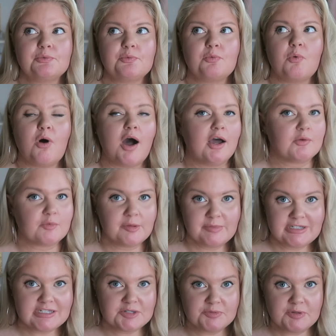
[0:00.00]
want
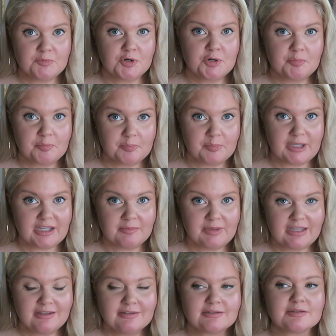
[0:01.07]
women to be more
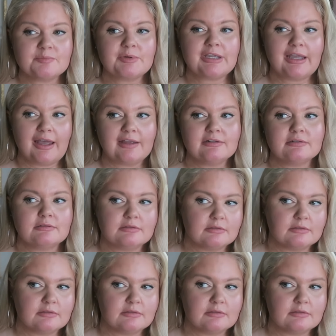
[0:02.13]
pick-me's, but yet,